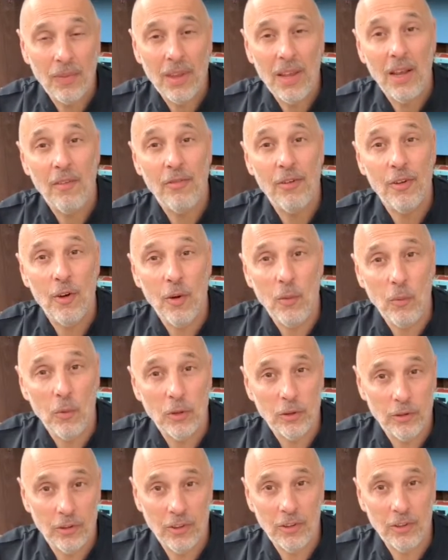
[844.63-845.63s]
If you're not
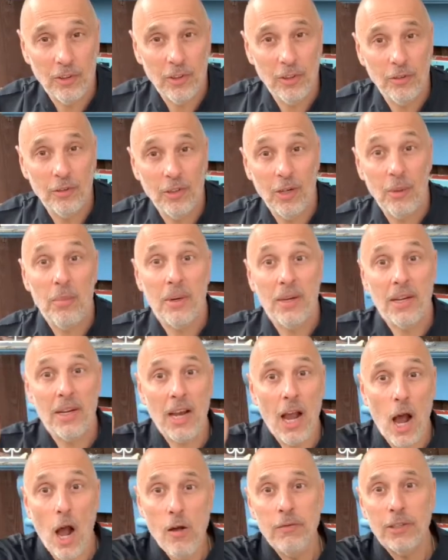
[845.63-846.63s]
watching on YouTube, get
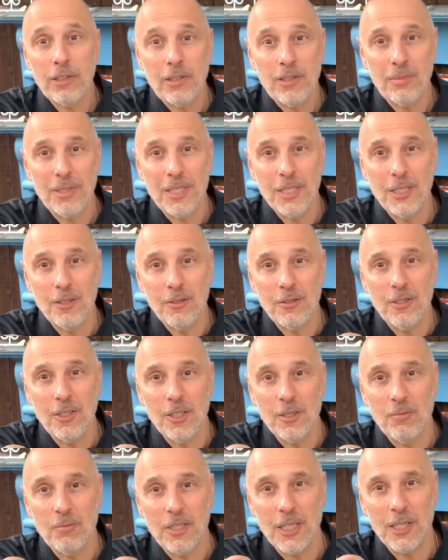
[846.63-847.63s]
over to my
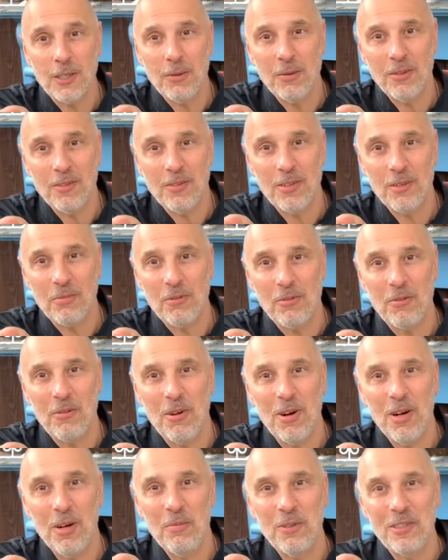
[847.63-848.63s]
YouTube channel and
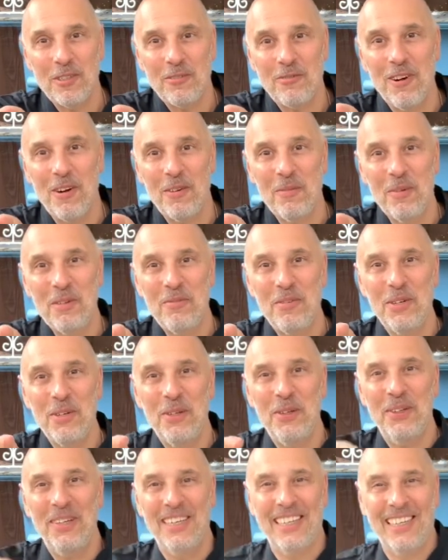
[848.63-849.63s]
subscribe. What's wrong with you?
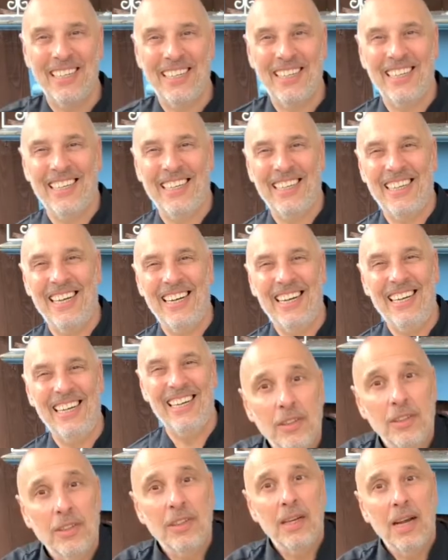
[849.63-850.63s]

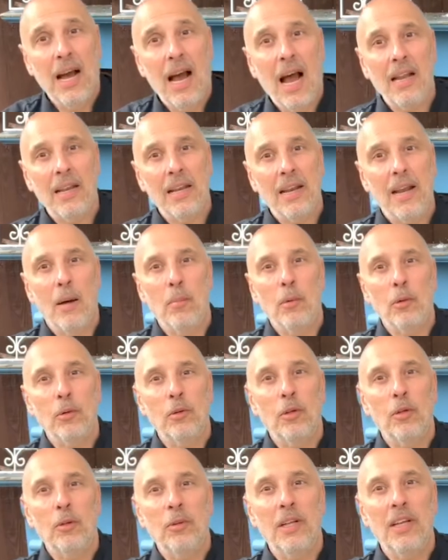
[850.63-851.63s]
Andiamo
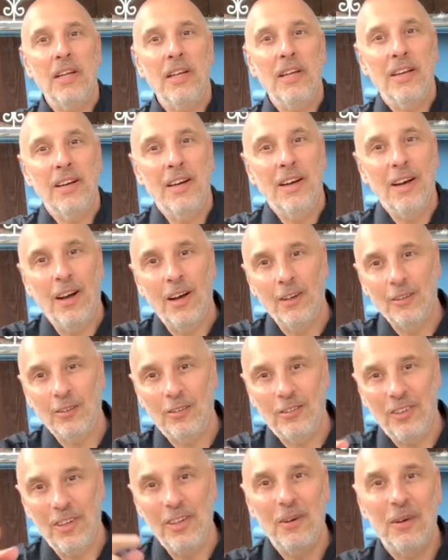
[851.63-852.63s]
tutti. I'll
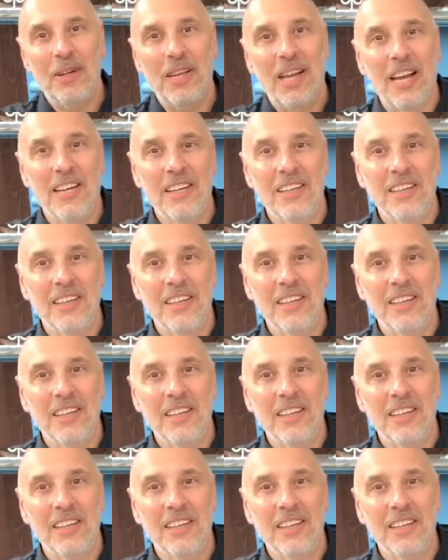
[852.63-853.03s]
see you again.